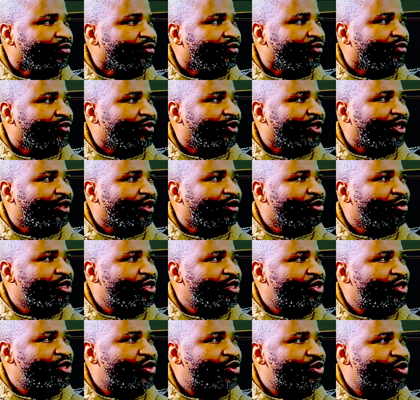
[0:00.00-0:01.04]
Let me
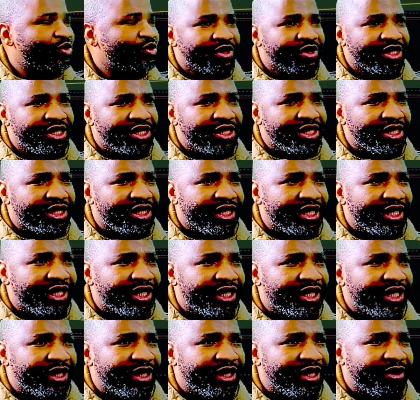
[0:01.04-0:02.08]
zoom in.
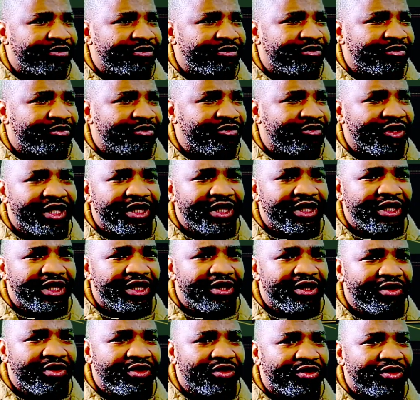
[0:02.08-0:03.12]
I'm thinking
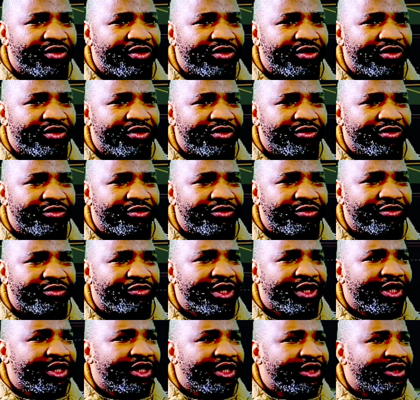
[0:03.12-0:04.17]
of
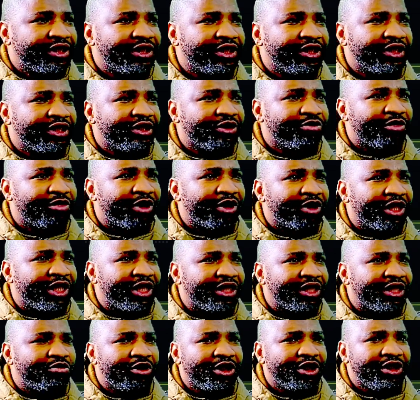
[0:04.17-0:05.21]
this might
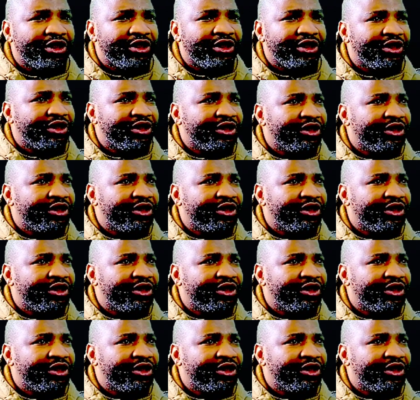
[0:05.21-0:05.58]
be